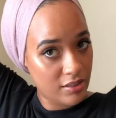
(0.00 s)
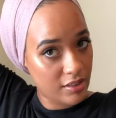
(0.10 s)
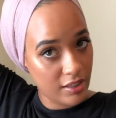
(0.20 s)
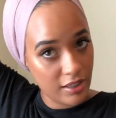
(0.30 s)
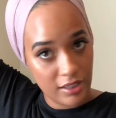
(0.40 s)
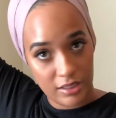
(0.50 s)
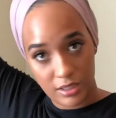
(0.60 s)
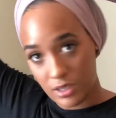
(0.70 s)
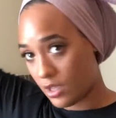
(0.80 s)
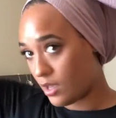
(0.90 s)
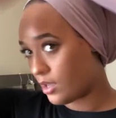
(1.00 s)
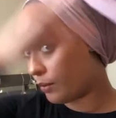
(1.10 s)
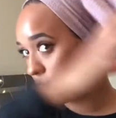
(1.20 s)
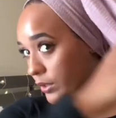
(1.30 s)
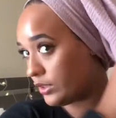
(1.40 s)
the head,
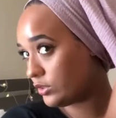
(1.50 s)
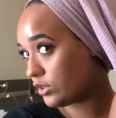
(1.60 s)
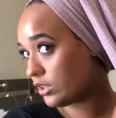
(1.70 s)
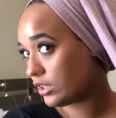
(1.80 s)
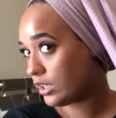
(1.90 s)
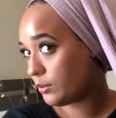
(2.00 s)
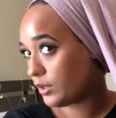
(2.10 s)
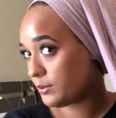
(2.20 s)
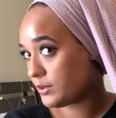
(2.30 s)
but you're gonna come up